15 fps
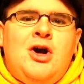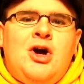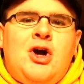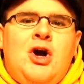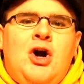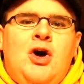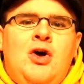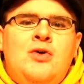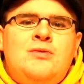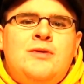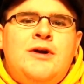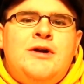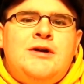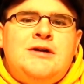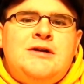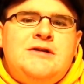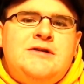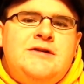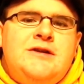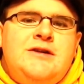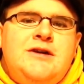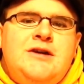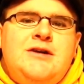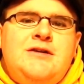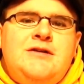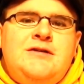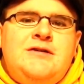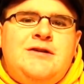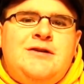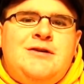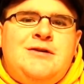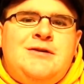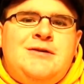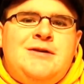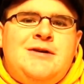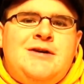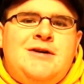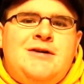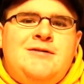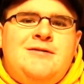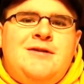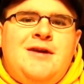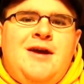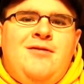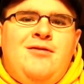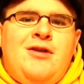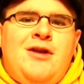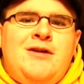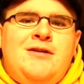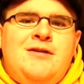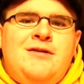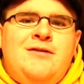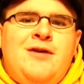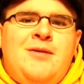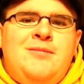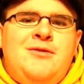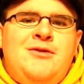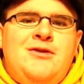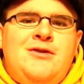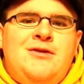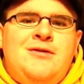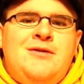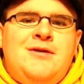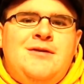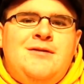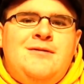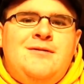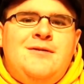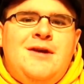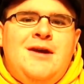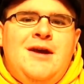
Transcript: all runners, so I have a lot to live up to, and